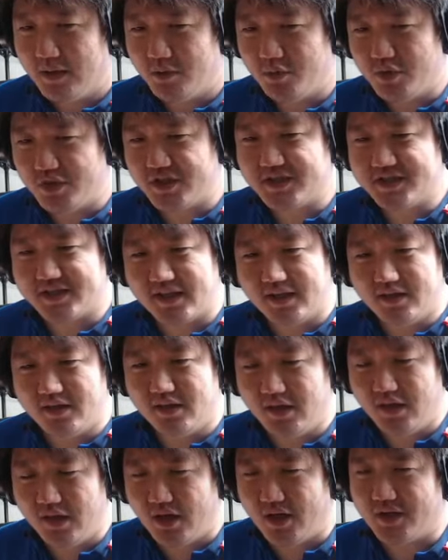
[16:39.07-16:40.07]
which is a
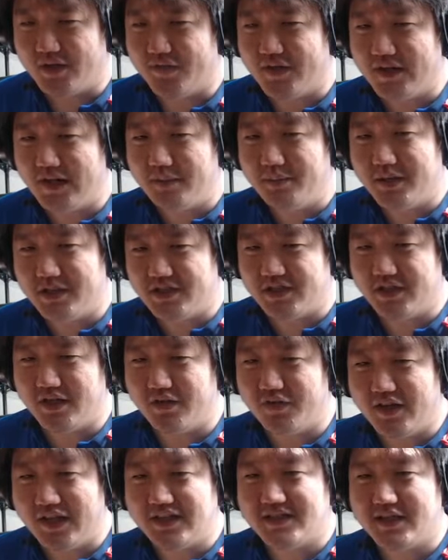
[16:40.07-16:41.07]
lot of damage
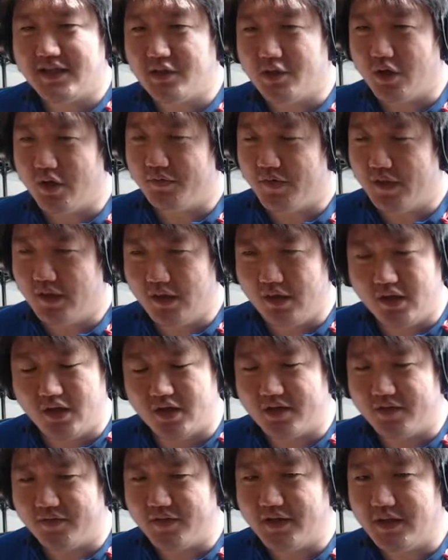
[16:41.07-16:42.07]
if let's say you have a
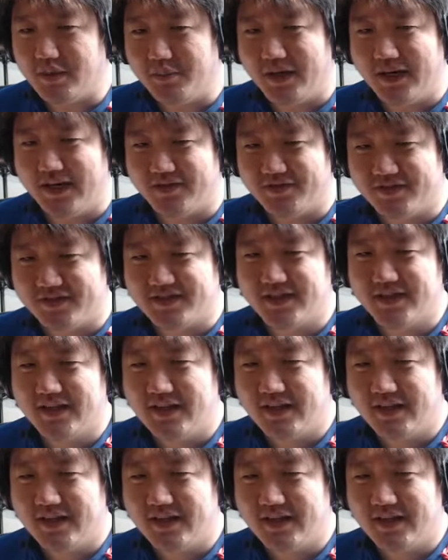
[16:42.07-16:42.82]
lot of debuffs.